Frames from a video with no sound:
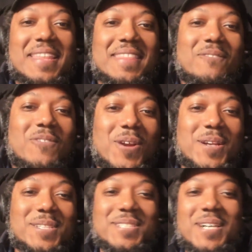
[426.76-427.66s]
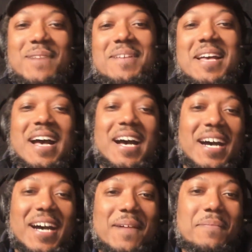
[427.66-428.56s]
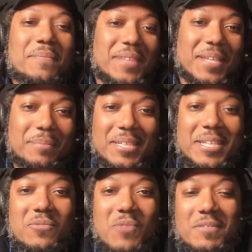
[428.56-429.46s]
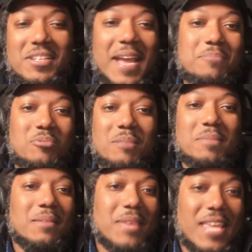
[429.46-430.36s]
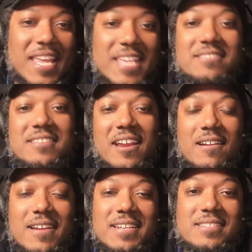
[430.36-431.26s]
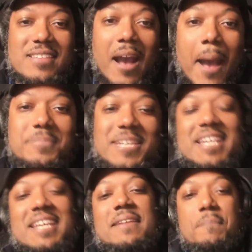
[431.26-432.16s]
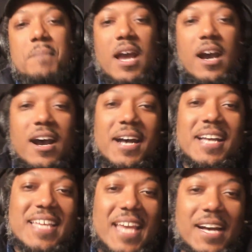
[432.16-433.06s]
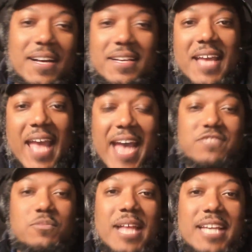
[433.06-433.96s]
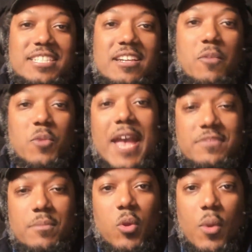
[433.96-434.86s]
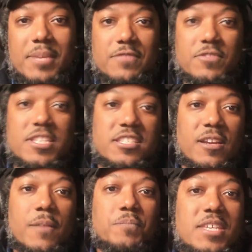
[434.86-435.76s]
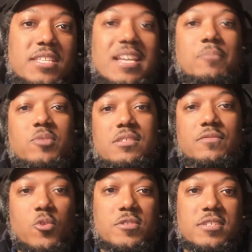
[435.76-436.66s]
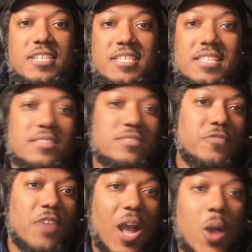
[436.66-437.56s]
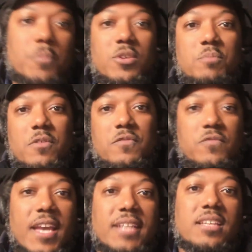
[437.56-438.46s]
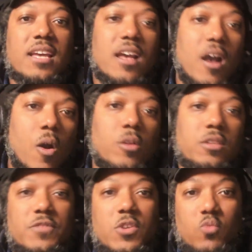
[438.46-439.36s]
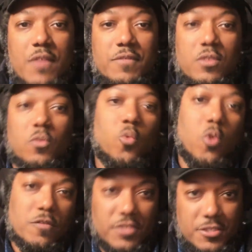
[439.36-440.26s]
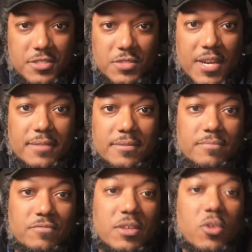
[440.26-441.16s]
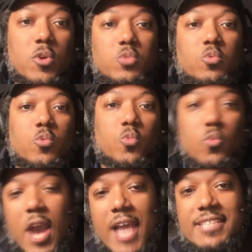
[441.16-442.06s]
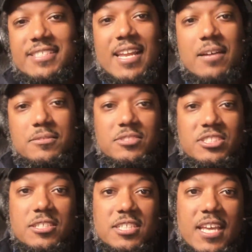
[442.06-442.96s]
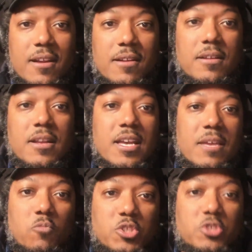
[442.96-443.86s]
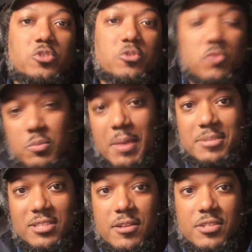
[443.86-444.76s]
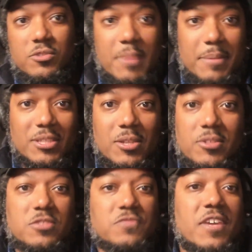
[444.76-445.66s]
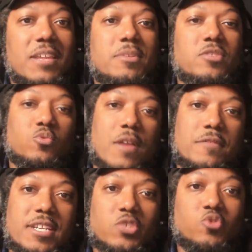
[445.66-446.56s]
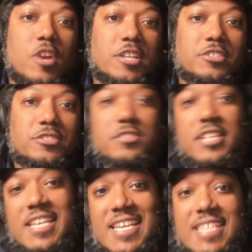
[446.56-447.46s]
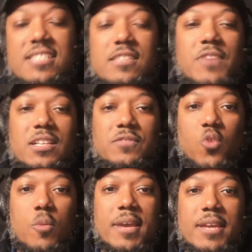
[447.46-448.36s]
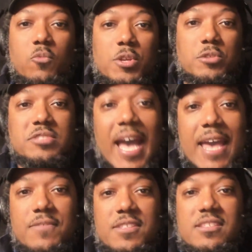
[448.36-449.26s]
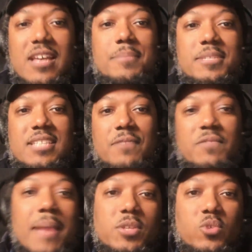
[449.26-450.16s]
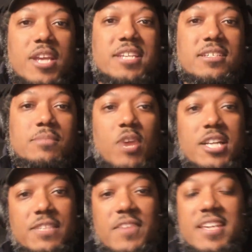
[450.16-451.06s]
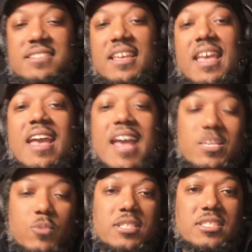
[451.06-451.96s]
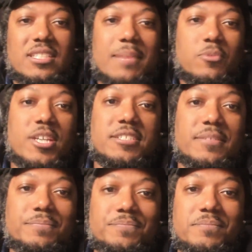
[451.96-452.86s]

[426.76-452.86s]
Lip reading: First off, the Complete Revit Guide Premium is there and it's updated as from last year, and we have some new updates for this year. This comprehensive course is to help you perfect all of your Revit workflows, right? The course highlights that I'll share today are what you'll be able to learn. You'll be able to learn those fundamentals of Revit in a structured, easy to follow format where you'll dive into topics like family creation, project phasing, as well as collaboration.